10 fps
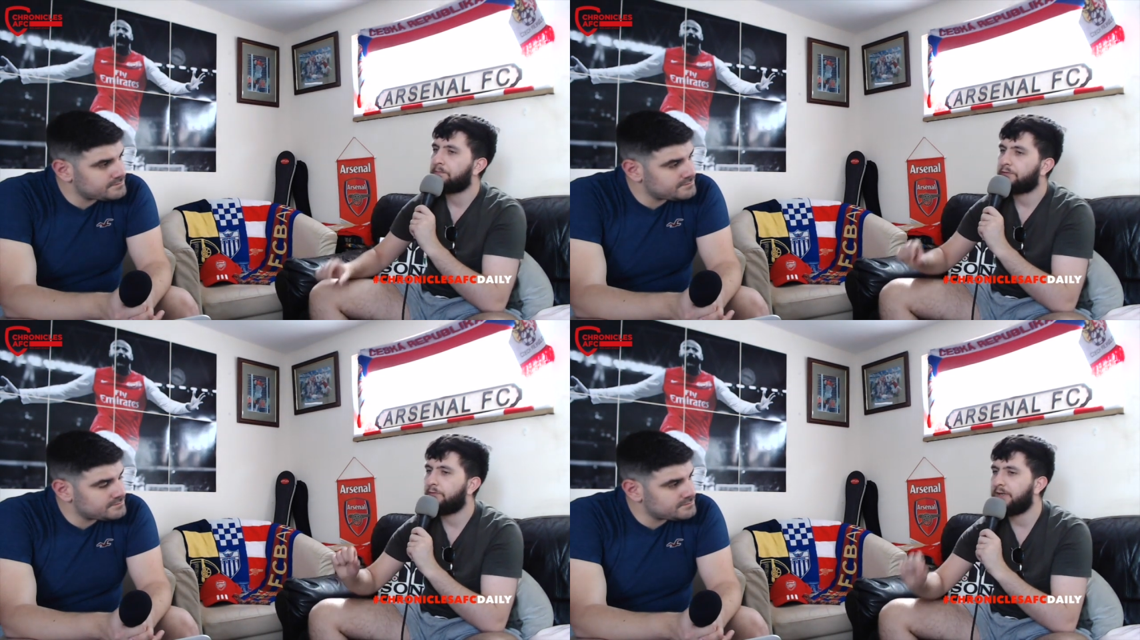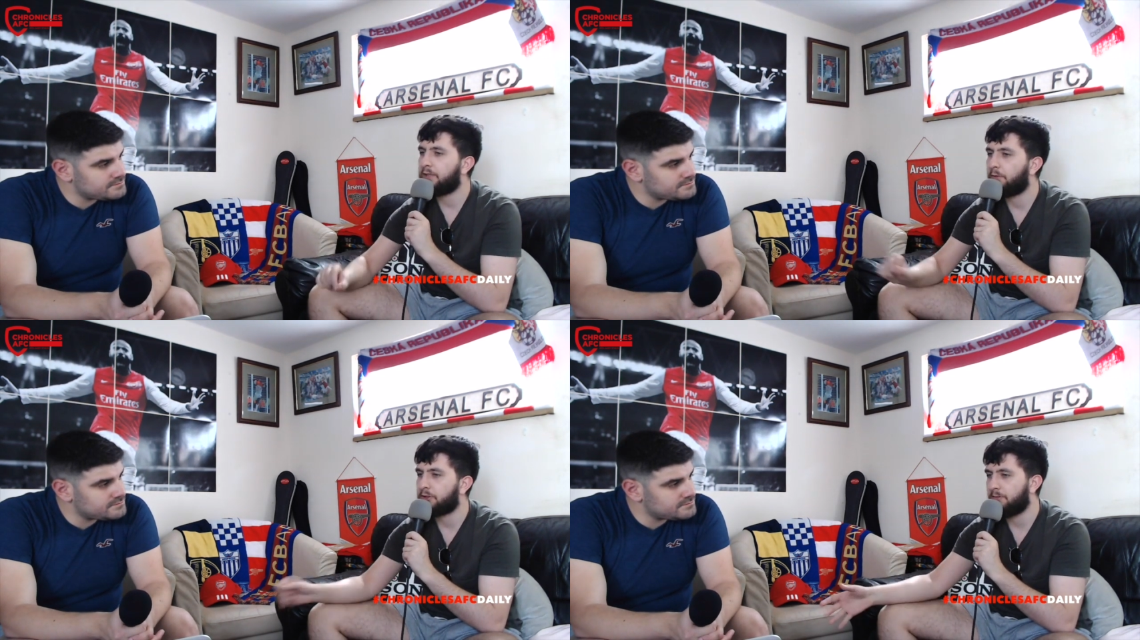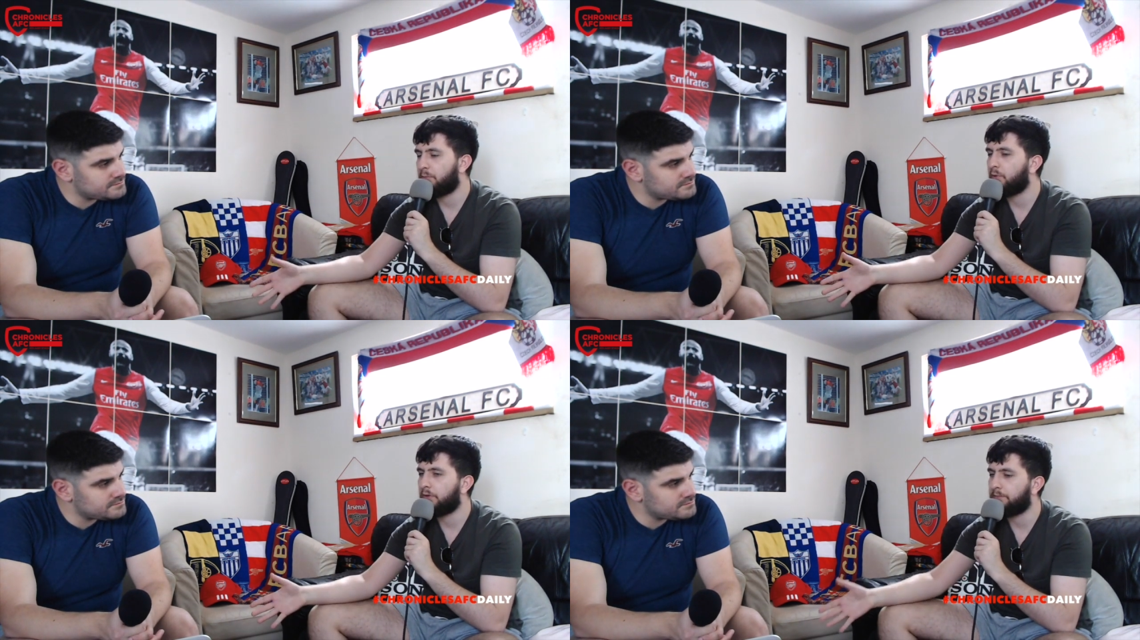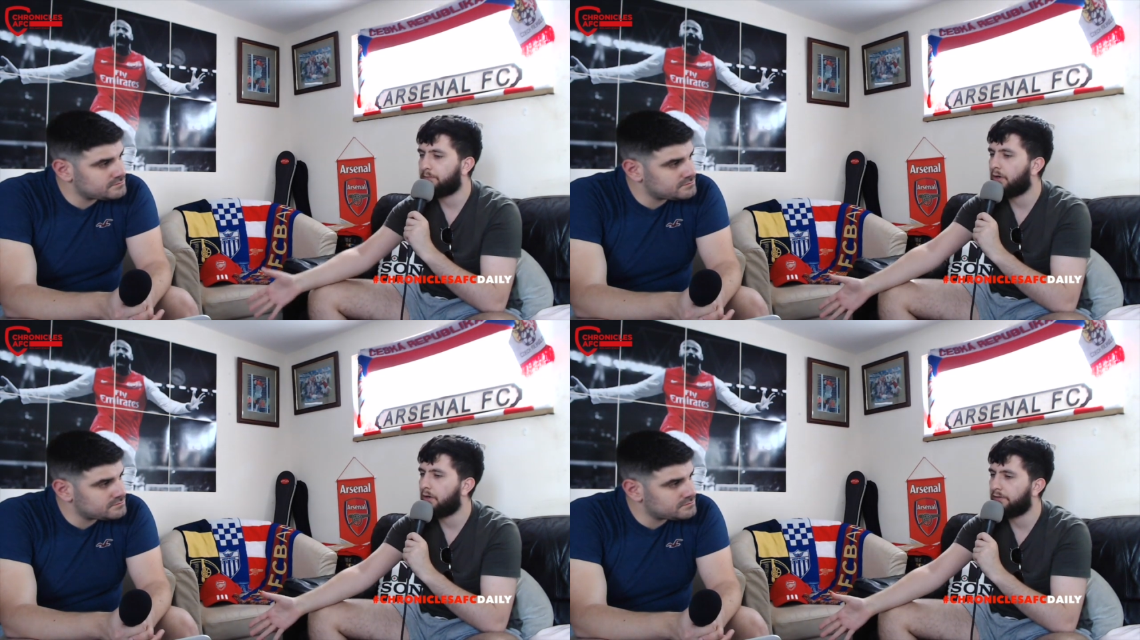Speaker 1: For me, the most important
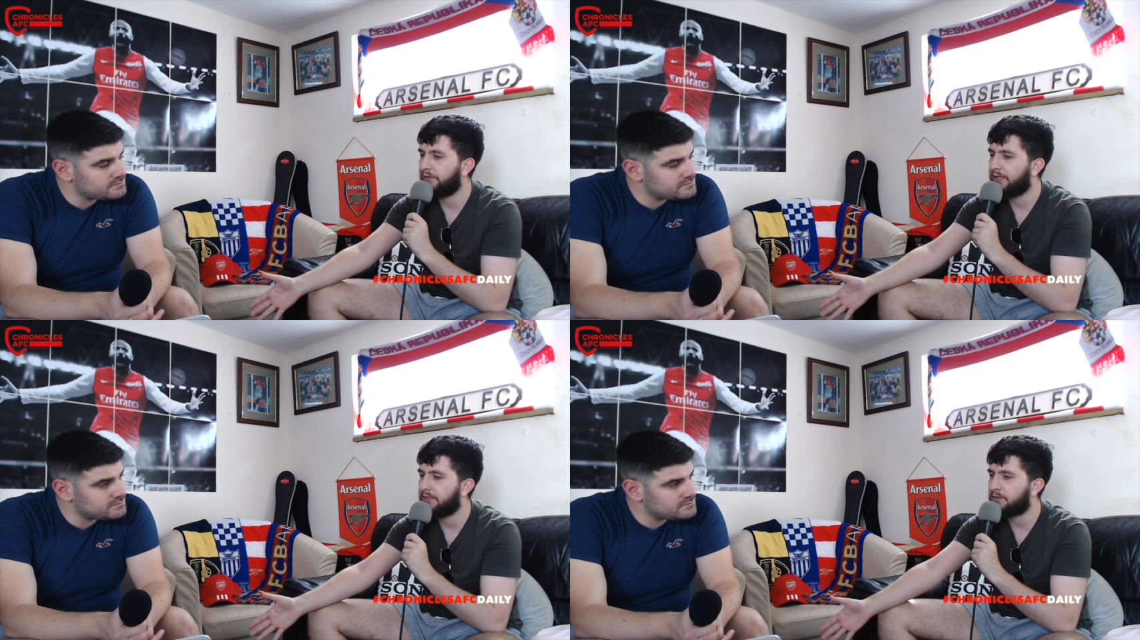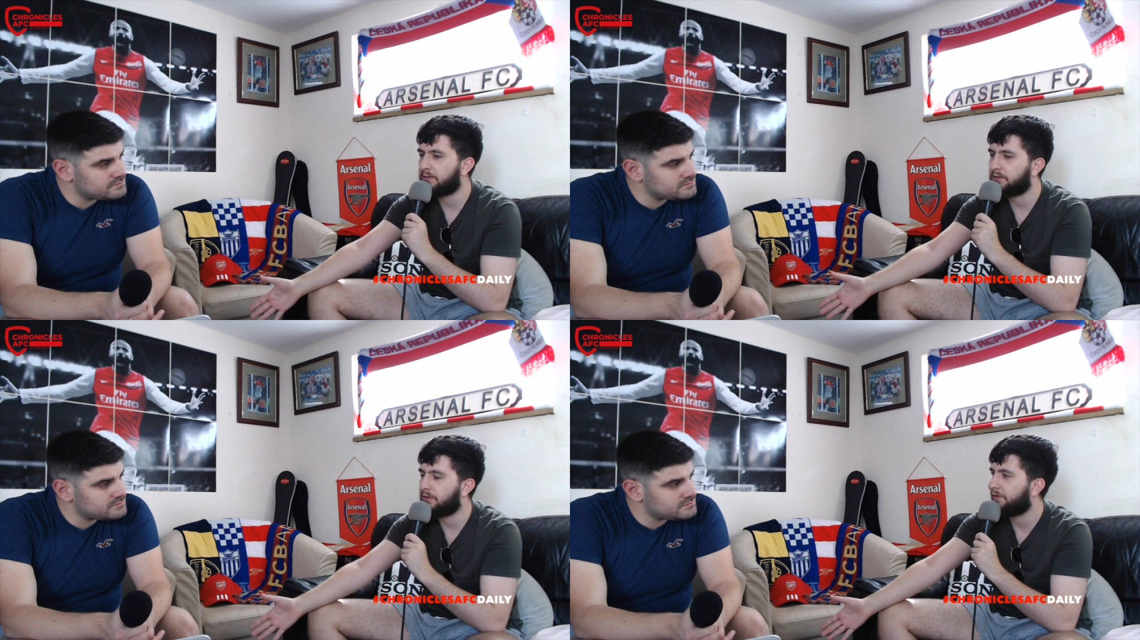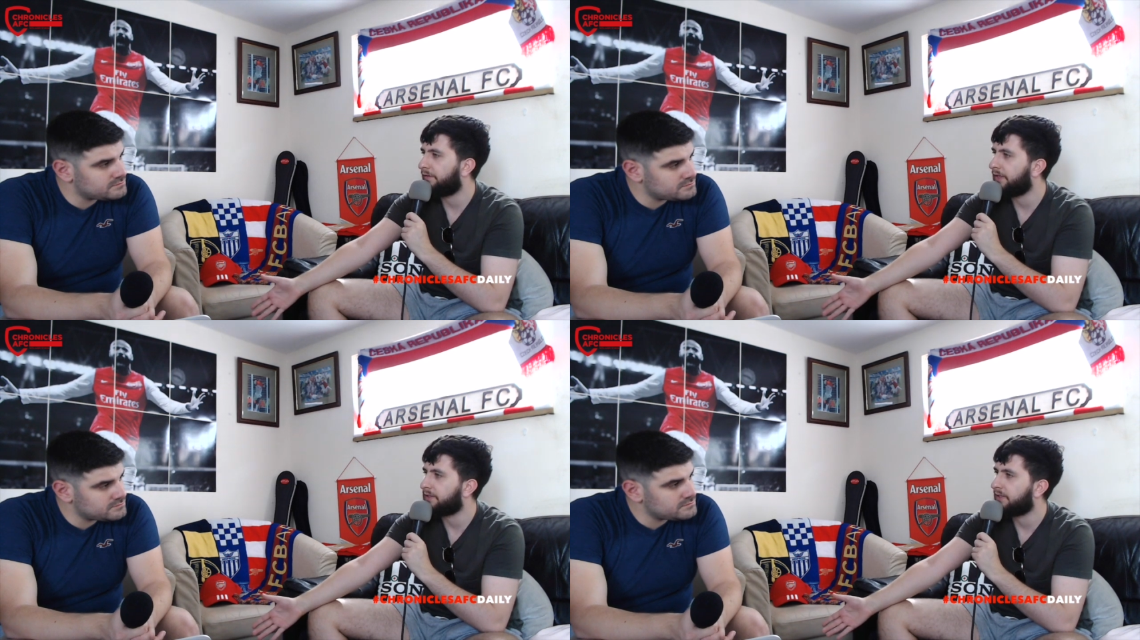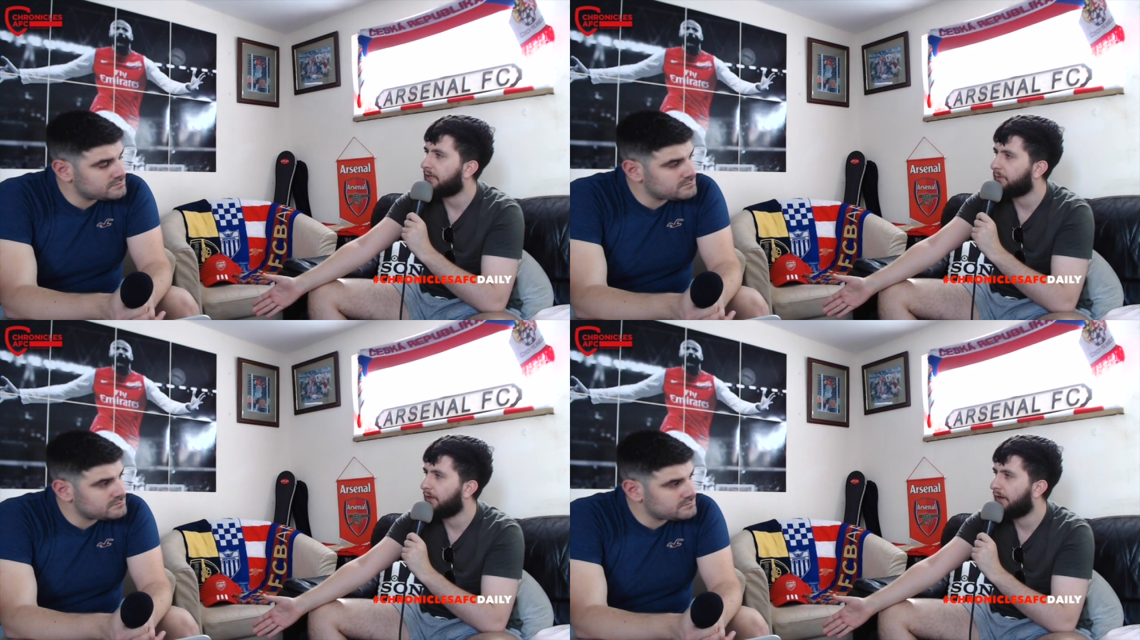part of it is the defense and
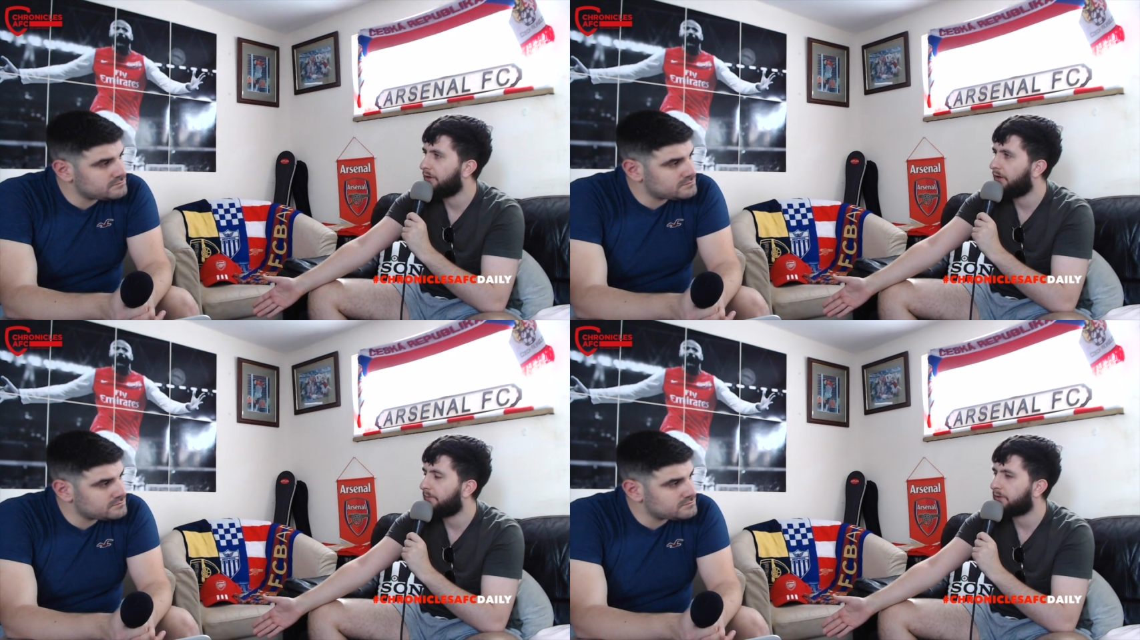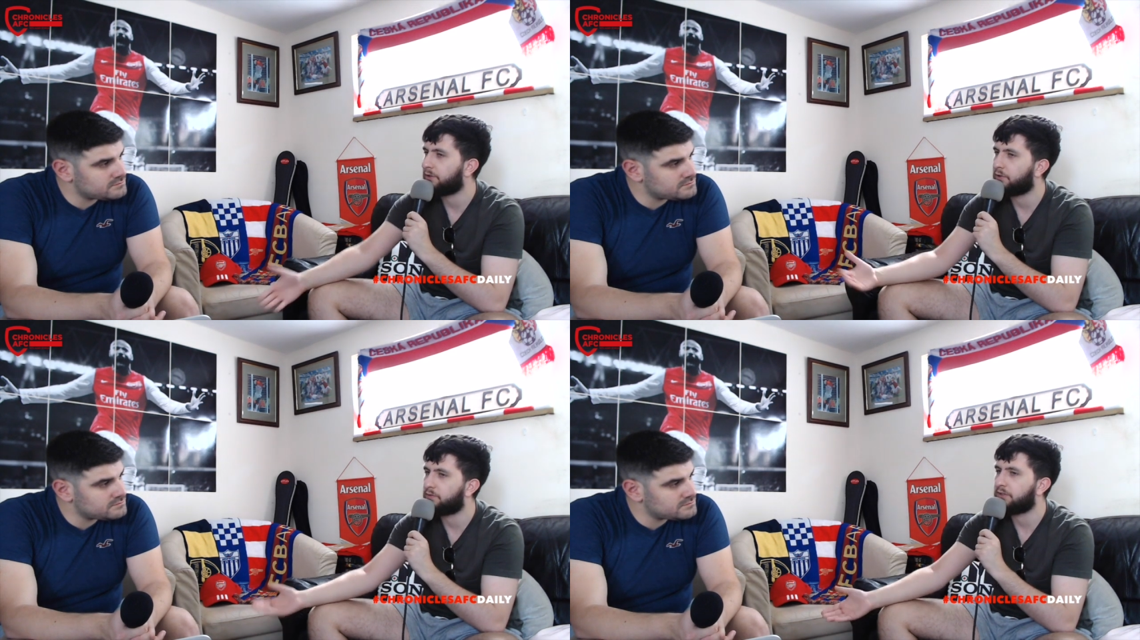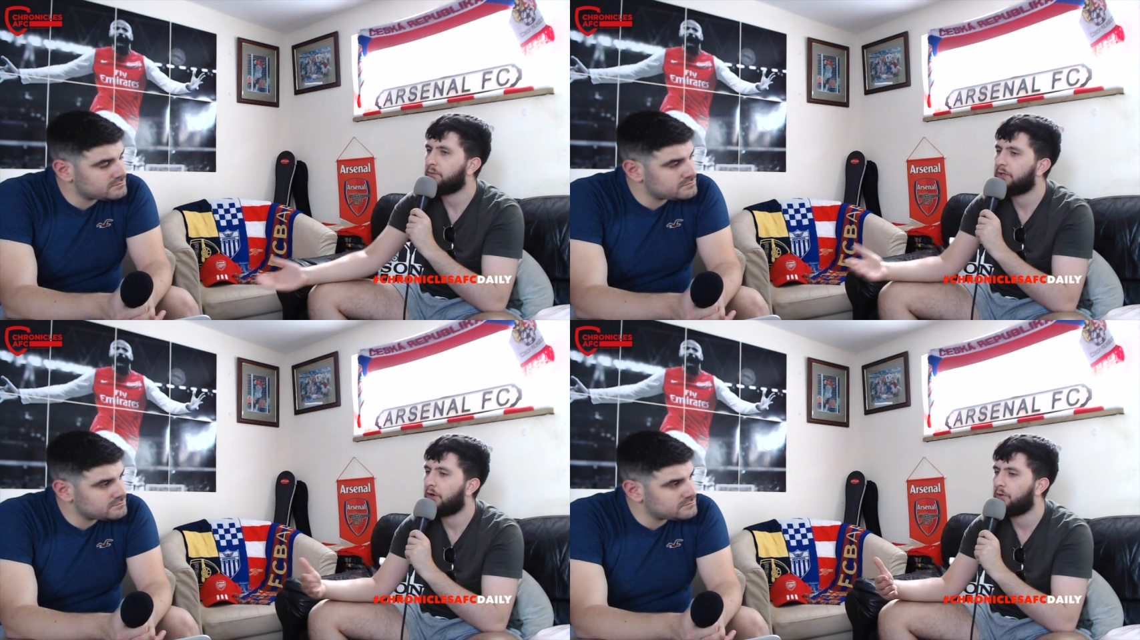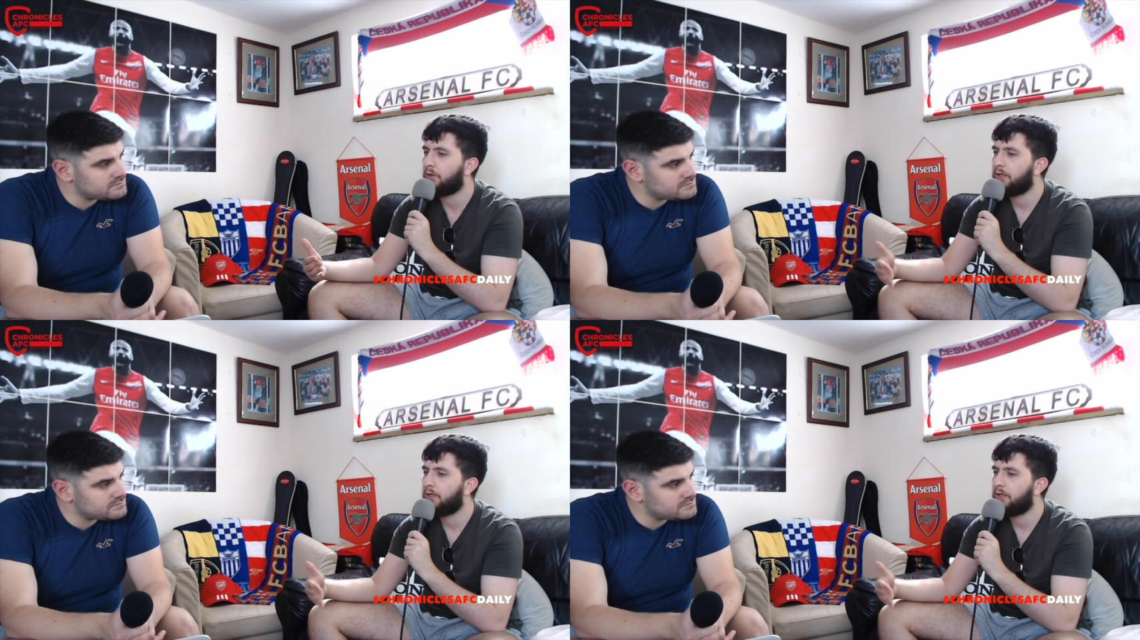how we line up because obviously we know